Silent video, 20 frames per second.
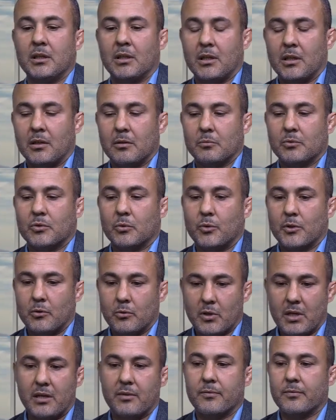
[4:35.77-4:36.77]
Um, so when
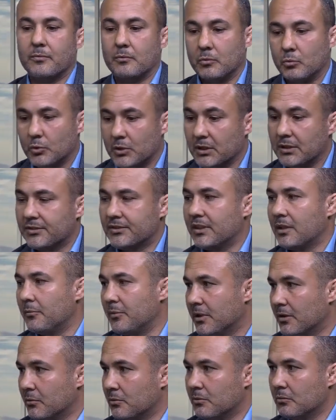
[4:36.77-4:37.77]
you have real estate
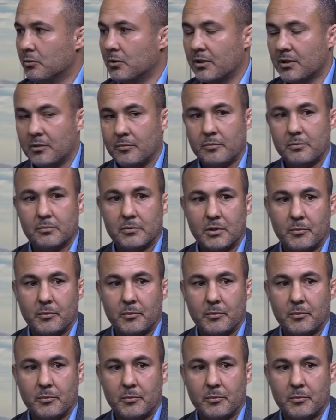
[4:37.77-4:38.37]
being one of the,